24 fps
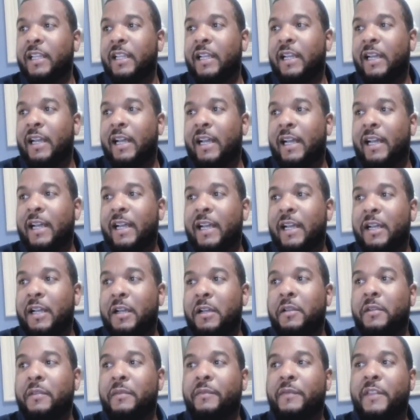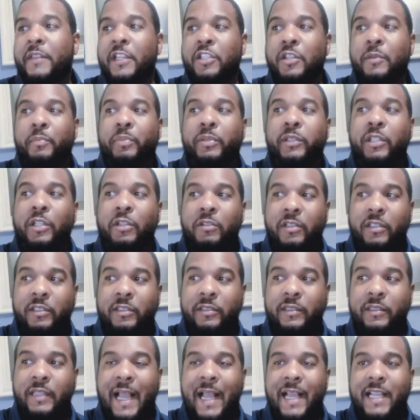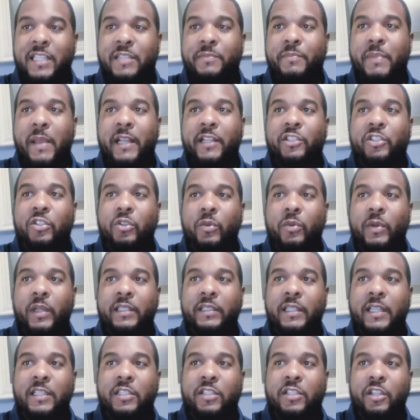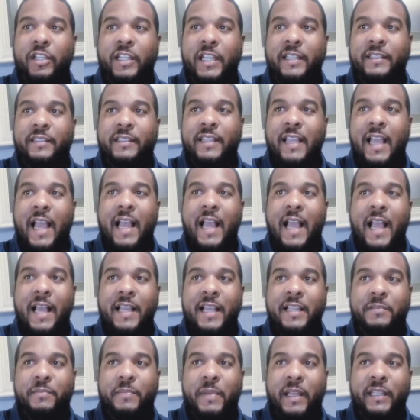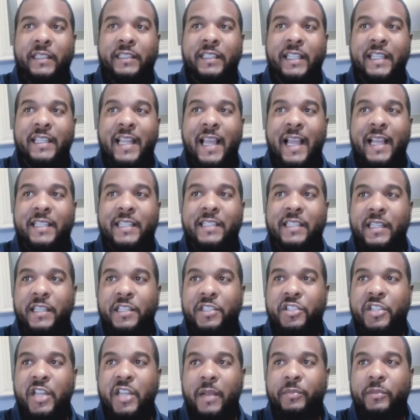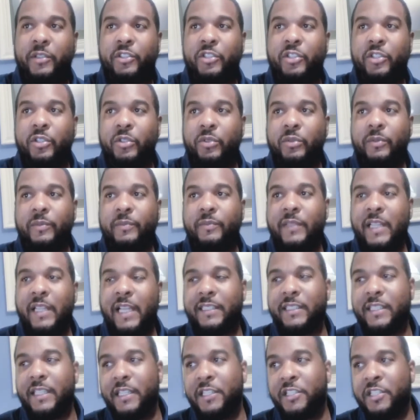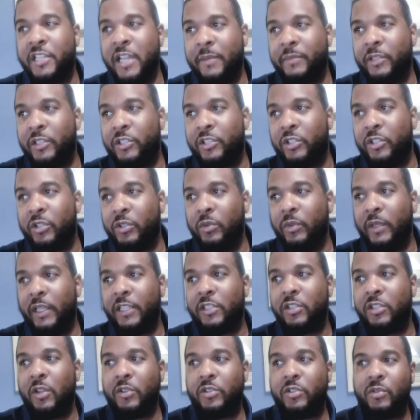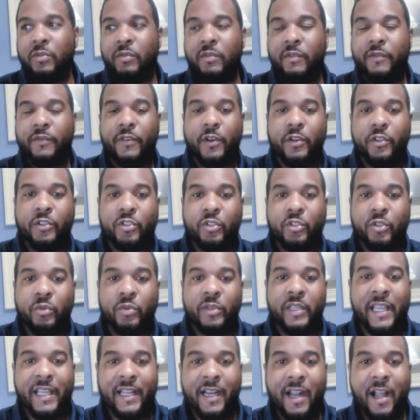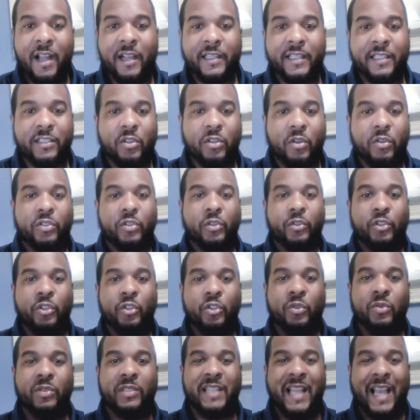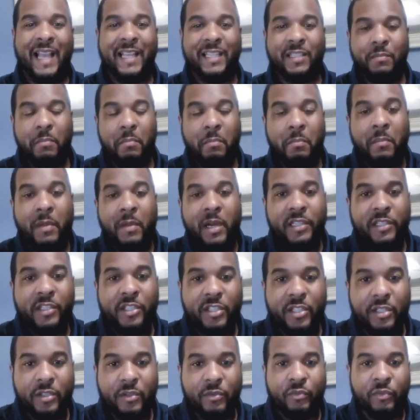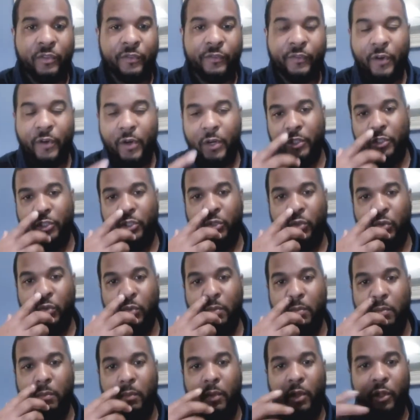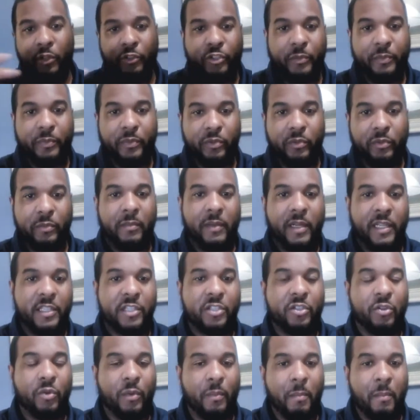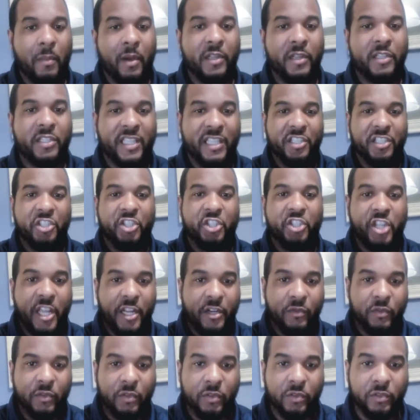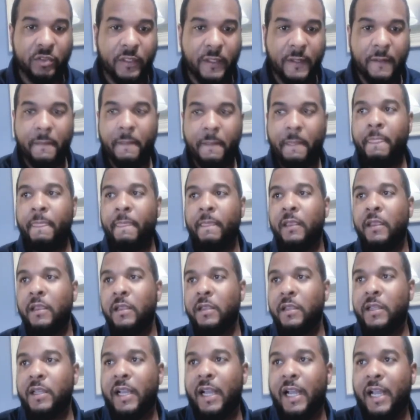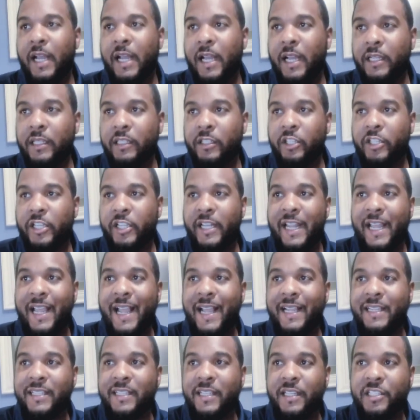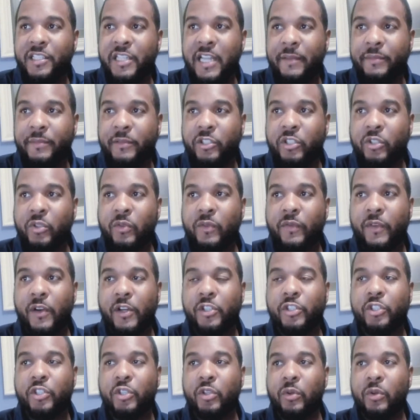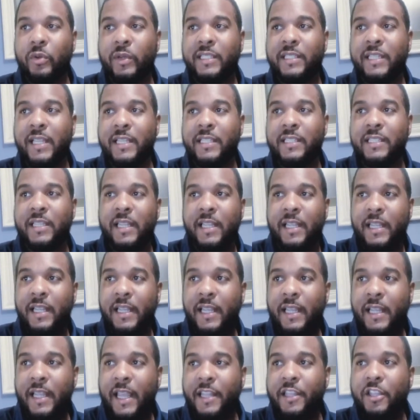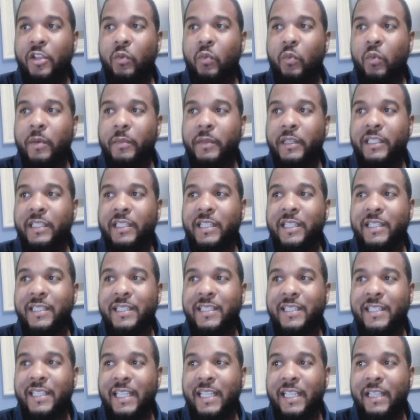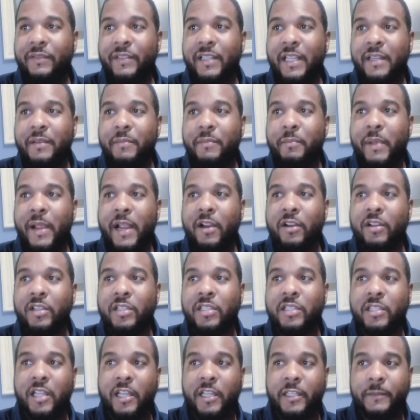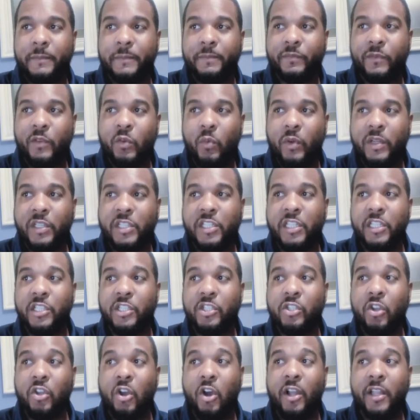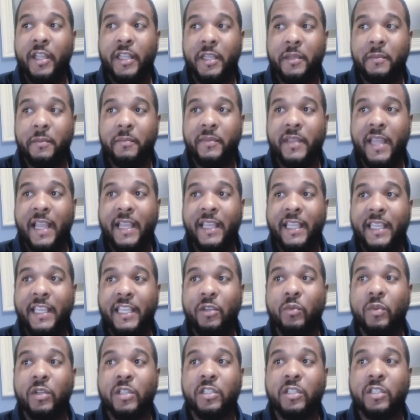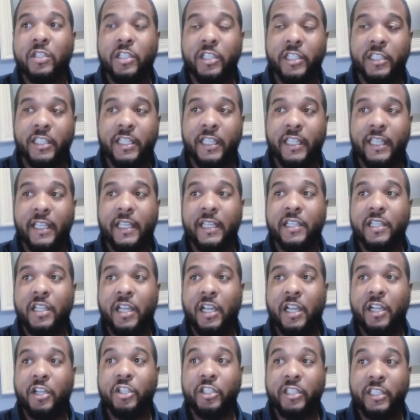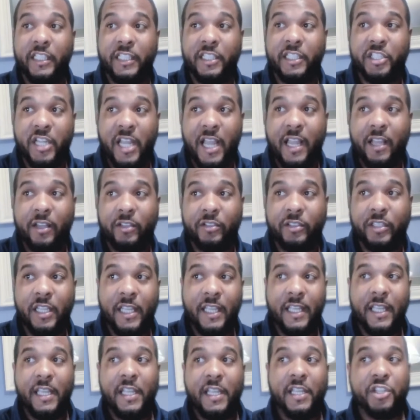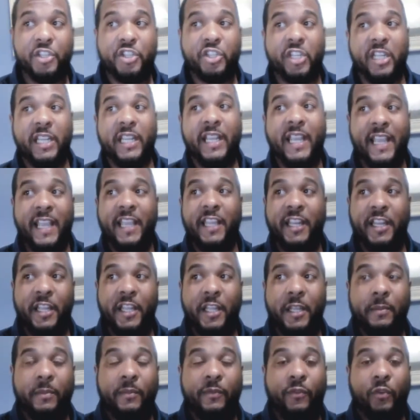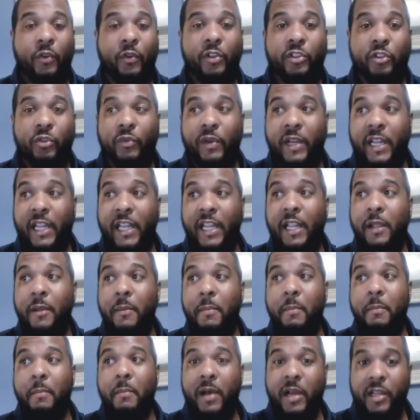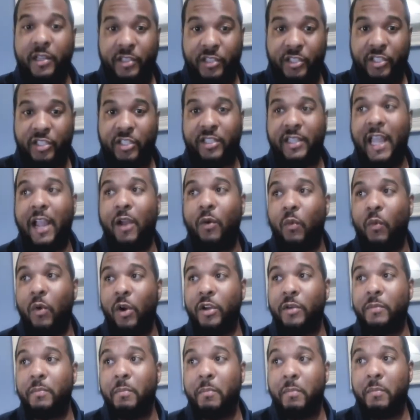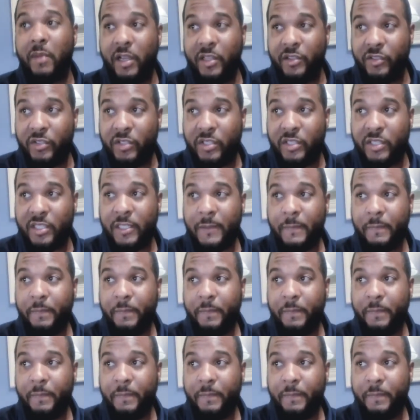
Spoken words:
There's a plural aspect to it. Let's look at that aspect in Exodus chapter 2. Exodus chapter 2 is also referred to, Yarak is also used as months, referring to multiple months or months general. Looking at Exodus chapter 2 verse 2, it says, "And the woman conceived and bare a son. When she saw him that he was goodly, a goodly child, she hid him for 3 months." That word months